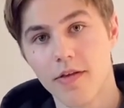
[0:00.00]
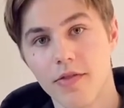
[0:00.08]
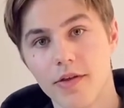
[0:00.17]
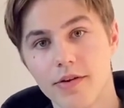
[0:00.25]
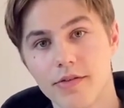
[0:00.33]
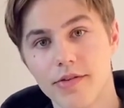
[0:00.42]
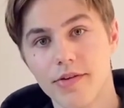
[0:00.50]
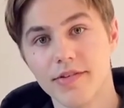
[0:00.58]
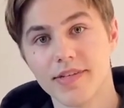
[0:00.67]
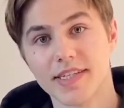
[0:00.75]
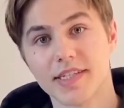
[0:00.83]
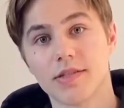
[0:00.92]
then use
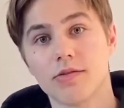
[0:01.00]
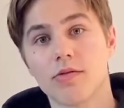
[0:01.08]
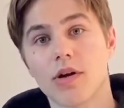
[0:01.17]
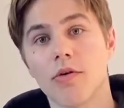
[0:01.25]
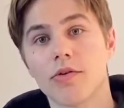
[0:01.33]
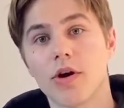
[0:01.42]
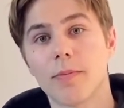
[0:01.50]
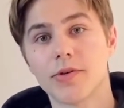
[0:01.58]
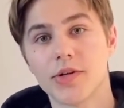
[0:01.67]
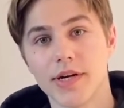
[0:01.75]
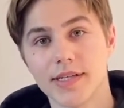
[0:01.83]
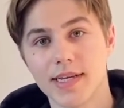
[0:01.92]
this as your golden
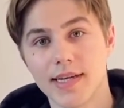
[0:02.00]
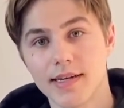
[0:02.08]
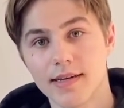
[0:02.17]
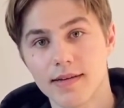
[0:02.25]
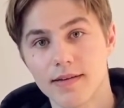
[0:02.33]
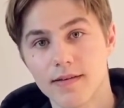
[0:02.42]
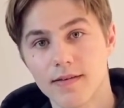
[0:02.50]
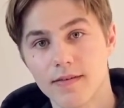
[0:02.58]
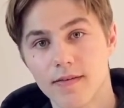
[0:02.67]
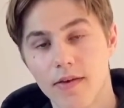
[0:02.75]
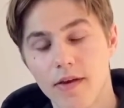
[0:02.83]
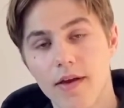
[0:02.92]
opportunity.
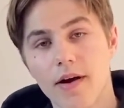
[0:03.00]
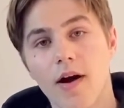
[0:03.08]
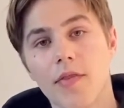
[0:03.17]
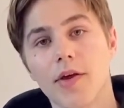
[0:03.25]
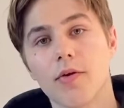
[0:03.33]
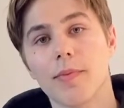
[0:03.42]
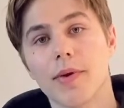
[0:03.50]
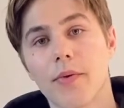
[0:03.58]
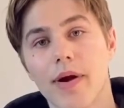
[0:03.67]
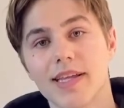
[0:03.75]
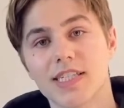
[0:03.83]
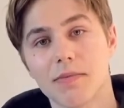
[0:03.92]
I think it would be
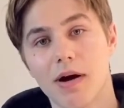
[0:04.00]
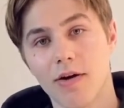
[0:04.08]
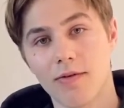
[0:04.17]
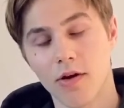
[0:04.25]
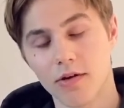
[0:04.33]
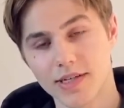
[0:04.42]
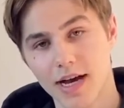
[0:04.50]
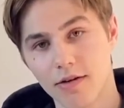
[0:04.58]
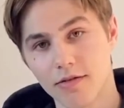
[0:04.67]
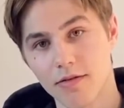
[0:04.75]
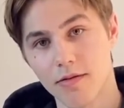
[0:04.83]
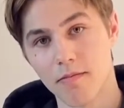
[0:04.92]
great to come out of
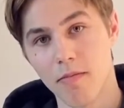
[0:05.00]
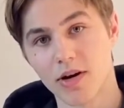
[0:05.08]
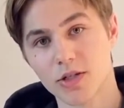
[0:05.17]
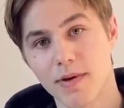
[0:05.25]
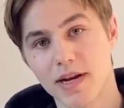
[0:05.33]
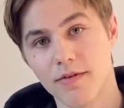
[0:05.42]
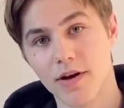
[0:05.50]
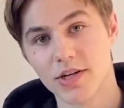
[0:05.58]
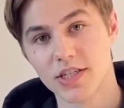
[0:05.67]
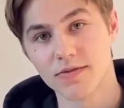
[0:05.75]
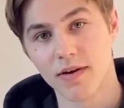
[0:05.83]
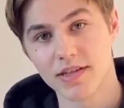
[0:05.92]
lockdown much better
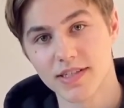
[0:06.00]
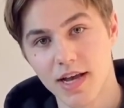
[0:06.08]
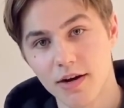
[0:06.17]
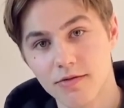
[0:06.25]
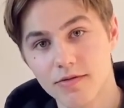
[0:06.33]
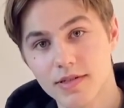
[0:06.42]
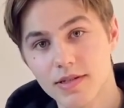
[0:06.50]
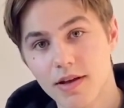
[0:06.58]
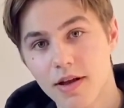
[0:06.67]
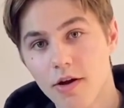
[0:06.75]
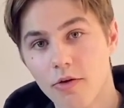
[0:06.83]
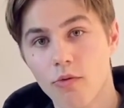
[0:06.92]
versions of ourselves
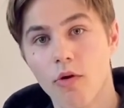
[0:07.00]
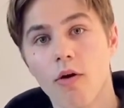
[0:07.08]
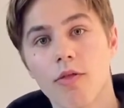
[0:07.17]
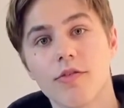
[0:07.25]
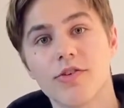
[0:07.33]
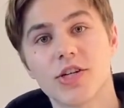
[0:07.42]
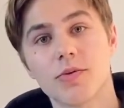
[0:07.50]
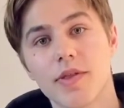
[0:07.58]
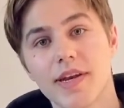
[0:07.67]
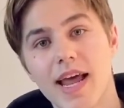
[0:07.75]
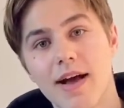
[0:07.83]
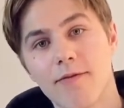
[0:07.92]
rather than just with a
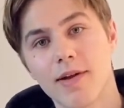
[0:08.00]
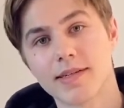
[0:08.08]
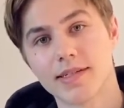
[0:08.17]
Netflix